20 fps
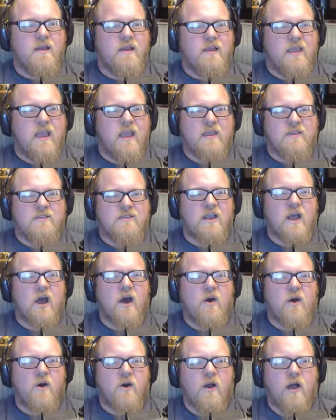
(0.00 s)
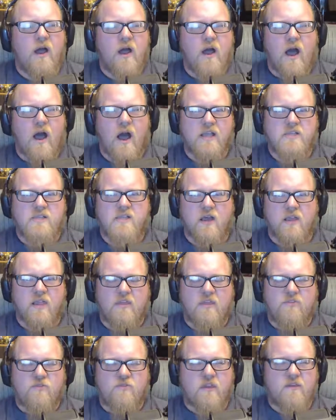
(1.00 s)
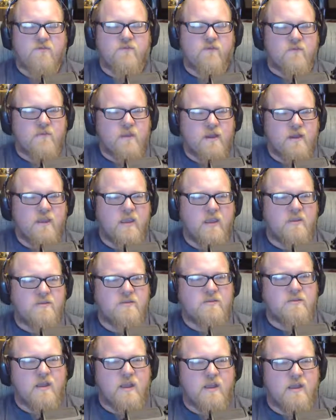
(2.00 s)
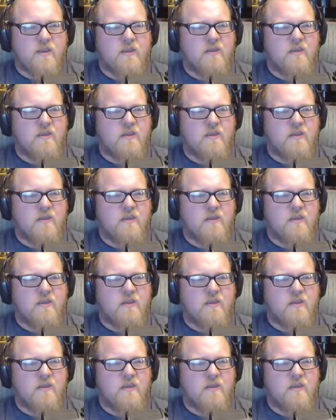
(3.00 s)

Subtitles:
Yeah, he's like, oh, I saw like 3 of them yesterday.